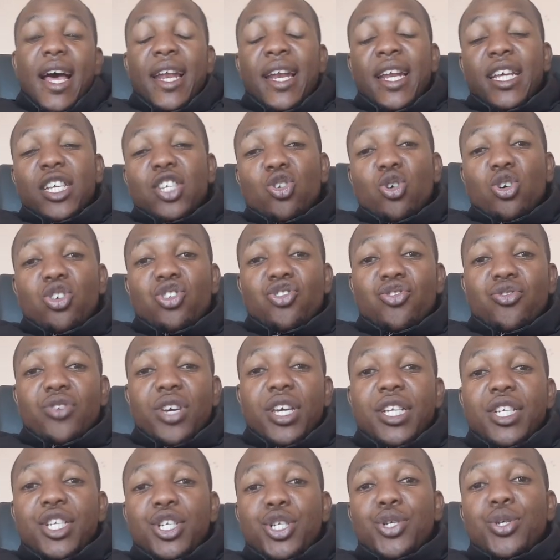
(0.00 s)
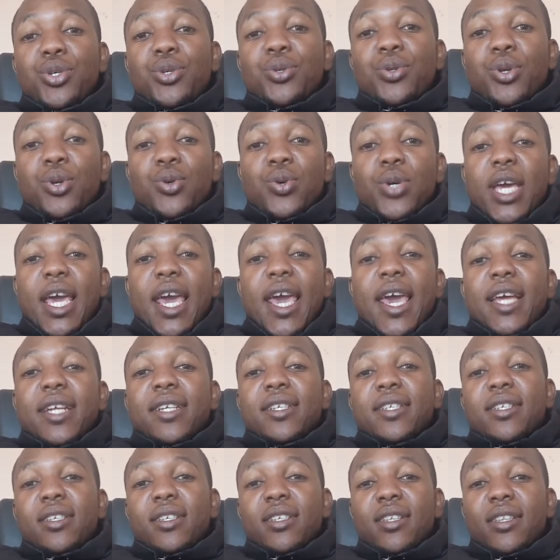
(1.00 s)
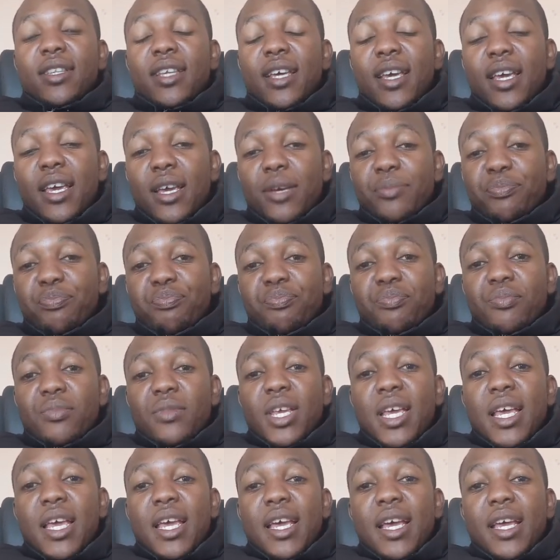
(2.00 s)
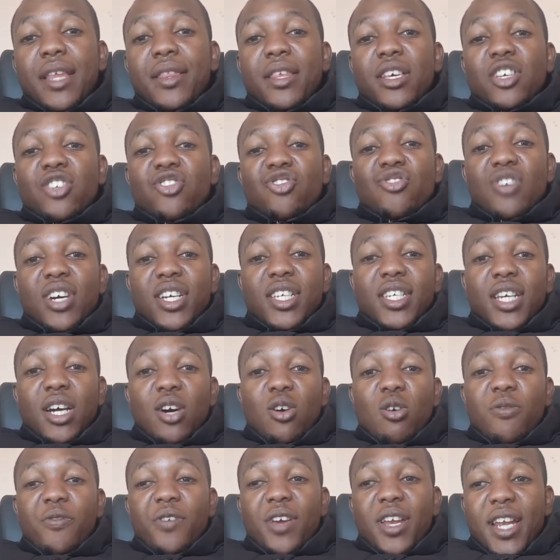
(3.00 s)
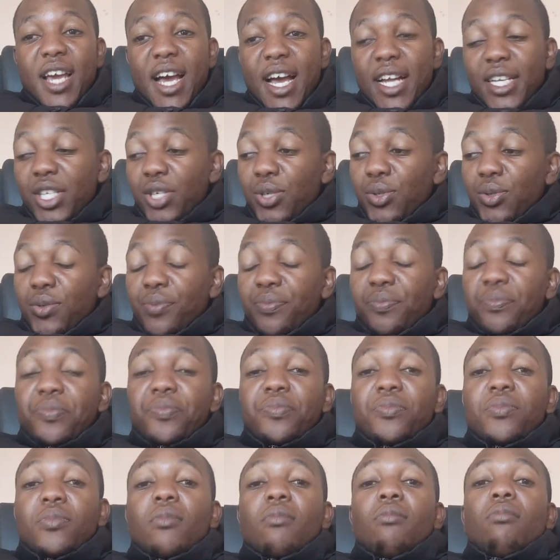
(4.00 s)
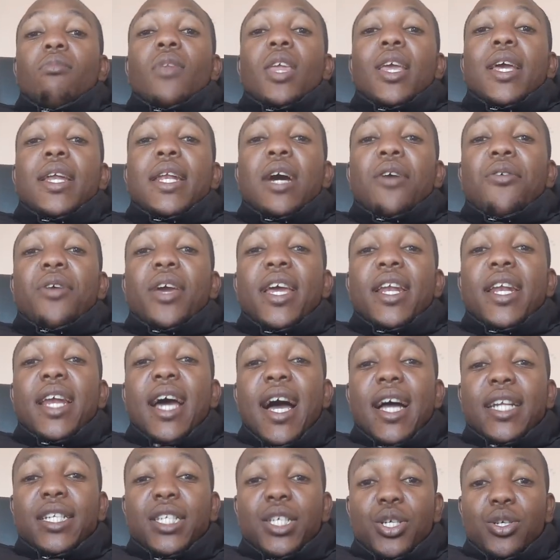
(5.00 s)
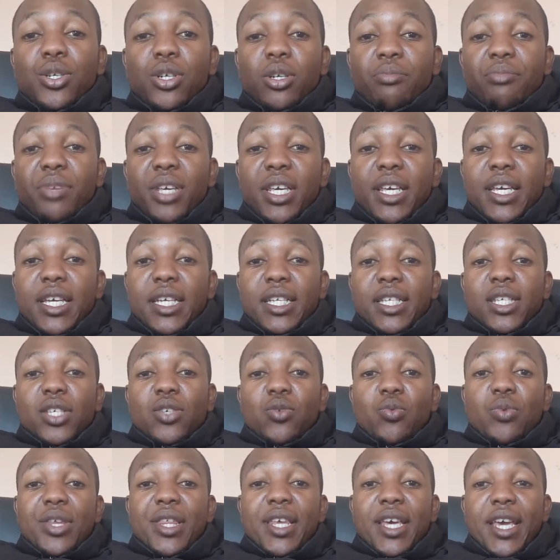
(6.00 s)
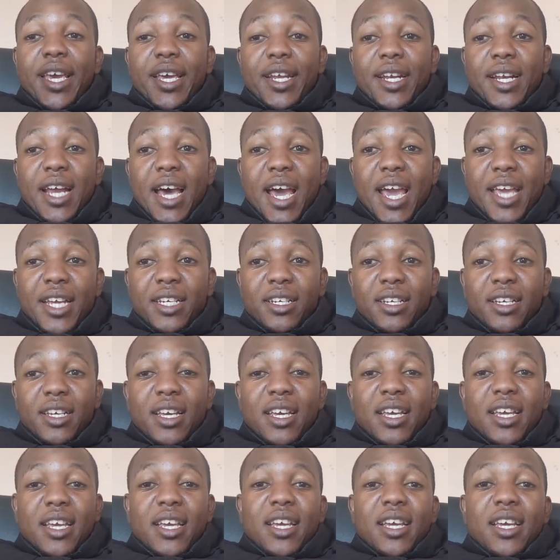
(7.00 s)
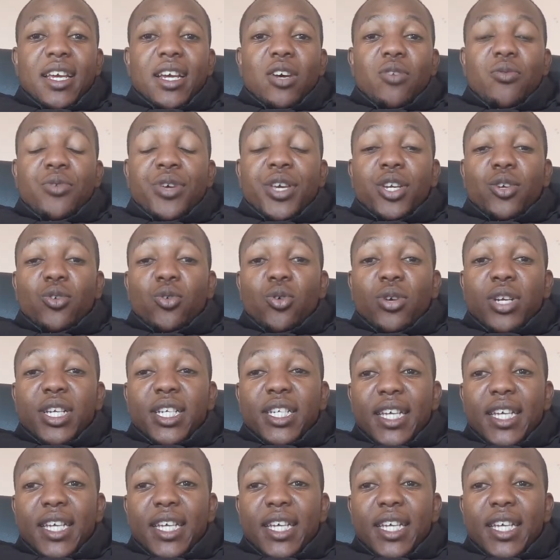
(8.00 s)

Let's go straight to look at the structure of an article. Now, an article begins with a headline. We can call